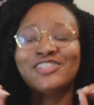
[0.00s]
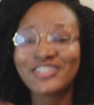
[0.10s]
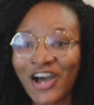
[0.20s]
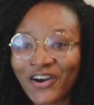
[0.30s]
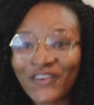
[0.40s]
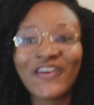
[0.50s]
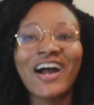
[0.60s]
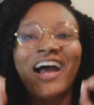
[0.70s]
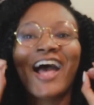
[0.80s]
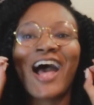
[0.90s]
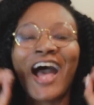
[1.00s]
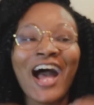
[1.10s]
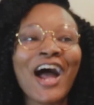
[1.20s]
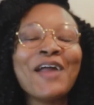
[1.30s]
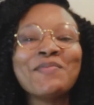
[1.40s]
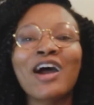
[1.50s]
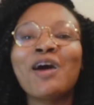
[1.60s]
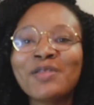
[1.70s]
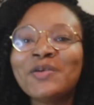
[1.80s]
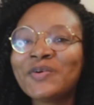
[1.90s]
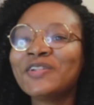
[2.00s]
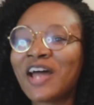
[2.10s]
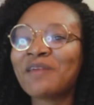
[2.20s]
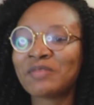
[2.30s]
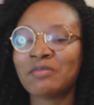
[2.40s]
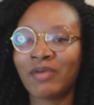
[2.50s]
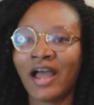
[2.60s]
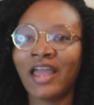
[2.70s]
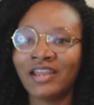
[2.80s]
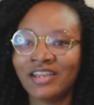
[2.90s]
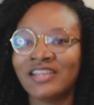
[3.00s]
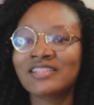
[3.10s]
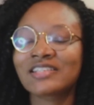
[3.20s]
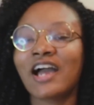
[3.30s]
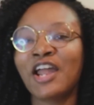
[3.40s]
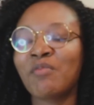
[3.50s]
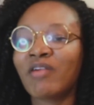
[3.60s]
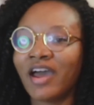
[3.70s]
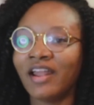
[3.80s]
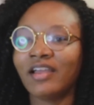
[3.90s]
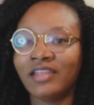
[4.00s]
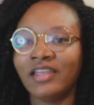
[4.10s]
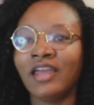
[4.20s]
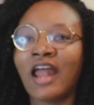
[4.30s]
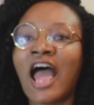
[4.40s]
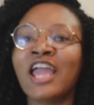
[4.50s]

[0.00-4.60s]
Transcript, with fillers: So I probably will not be buying this kind of product again.